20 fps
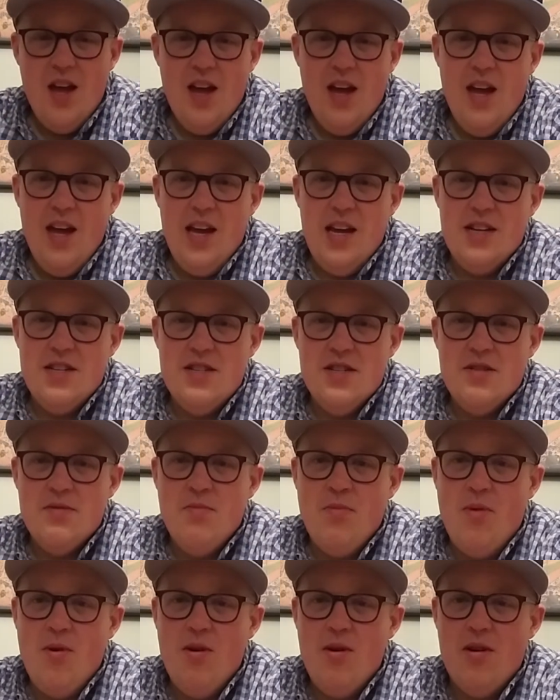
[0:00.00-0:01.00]
It's just
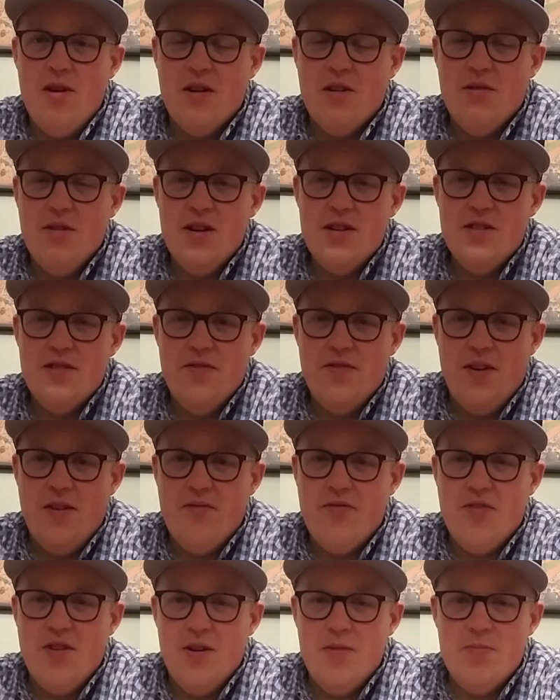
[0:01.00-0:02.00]
more aggressive
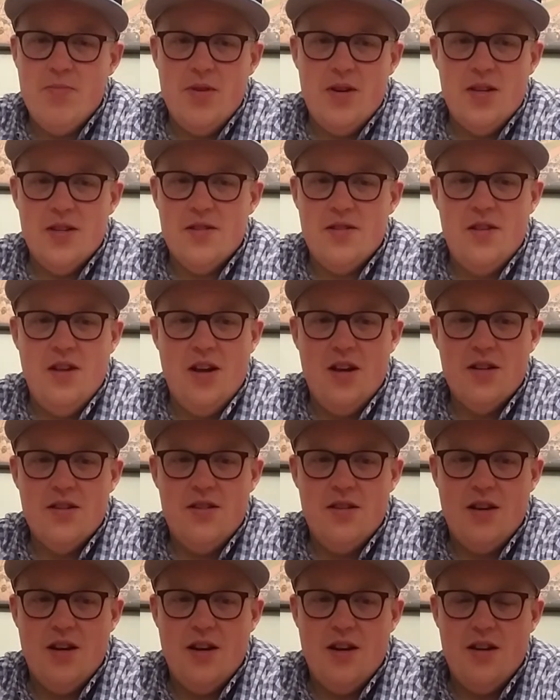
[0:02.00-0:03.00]
up front, but it's not,
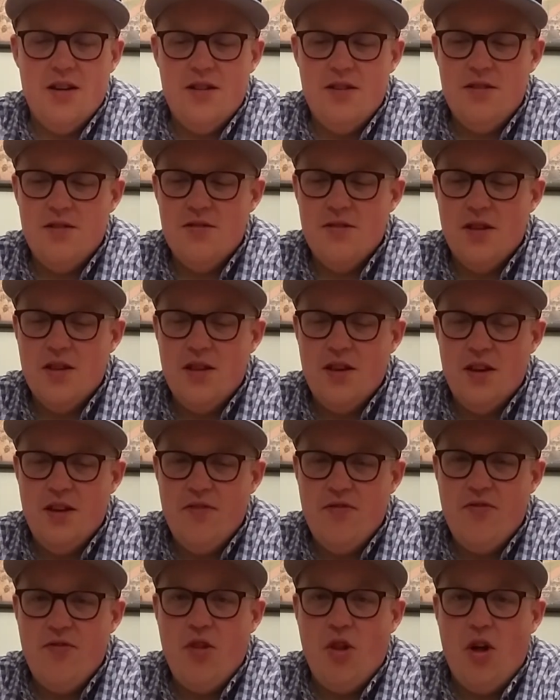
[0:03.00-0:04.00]
there's nothing
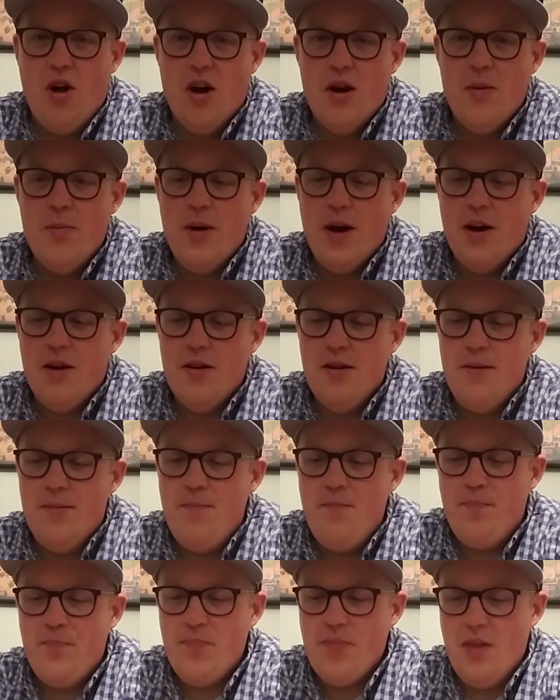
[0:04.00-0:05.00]
flawed about it.
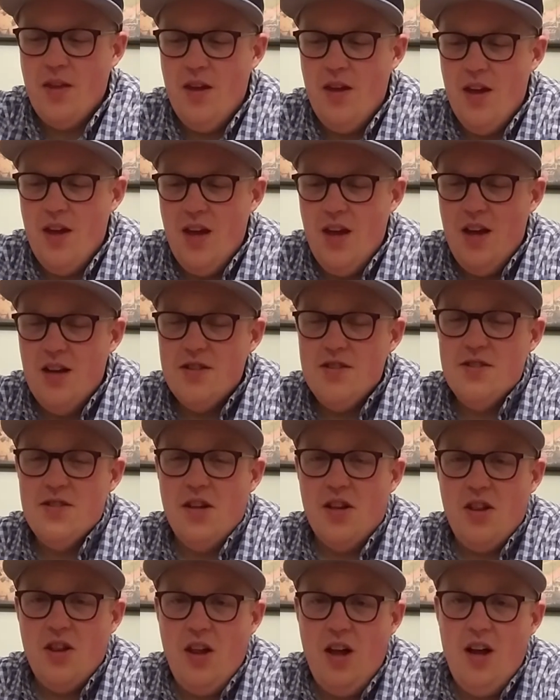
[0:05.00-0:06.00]
It's just a
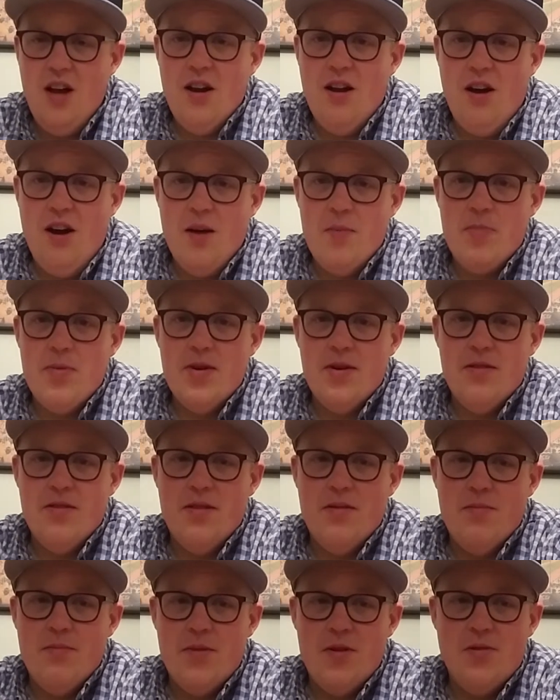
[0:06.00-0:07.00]
lot hoppier
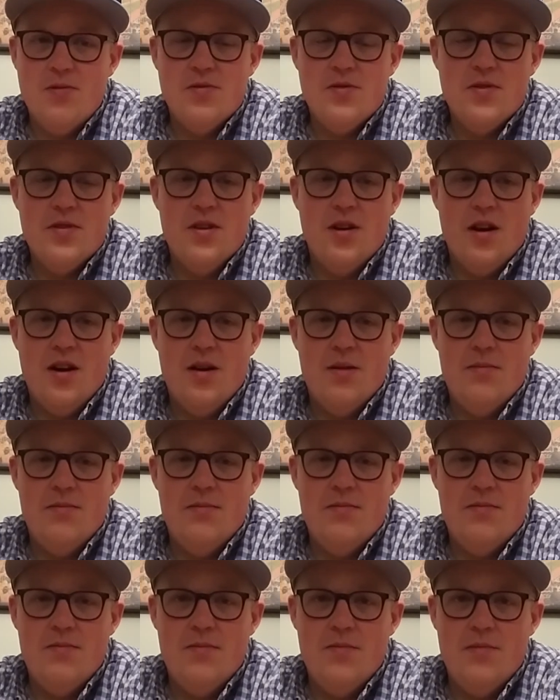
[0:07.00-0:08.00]
than most
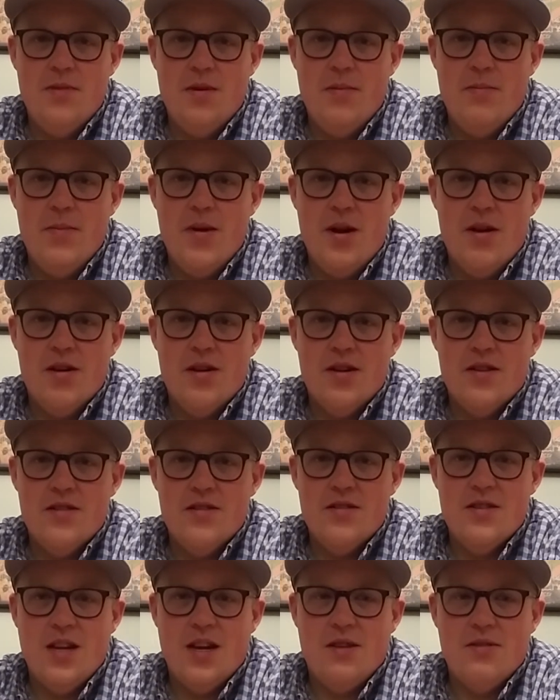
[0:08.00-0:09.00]
American
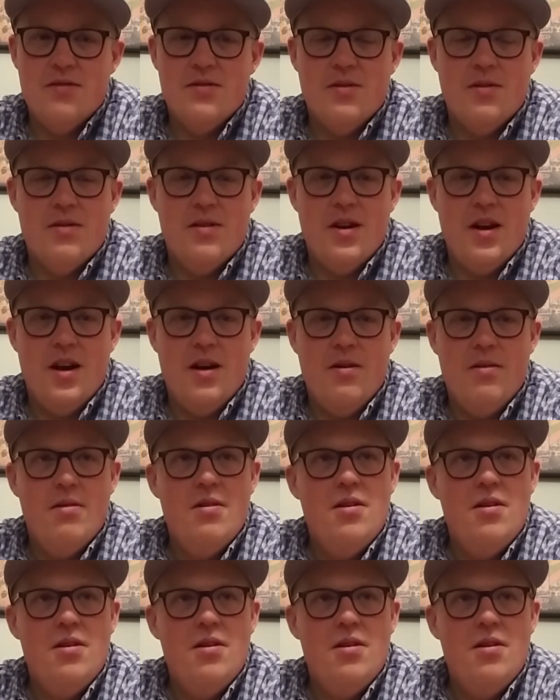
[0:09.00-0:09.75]
stouts are now.